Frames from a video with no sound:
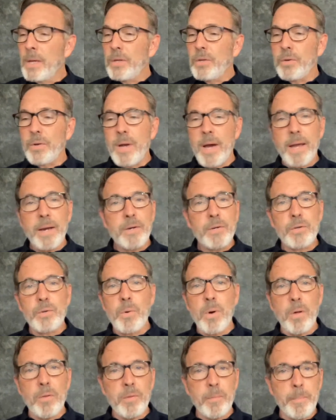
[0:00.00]
You got to
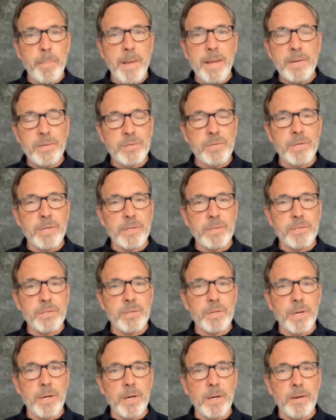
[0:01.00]
do all the
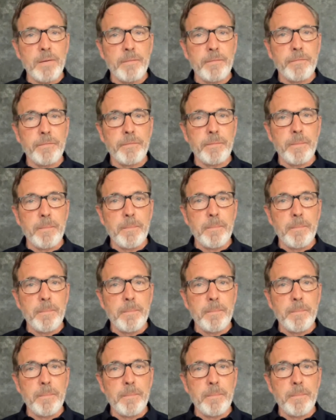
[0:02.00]
basics of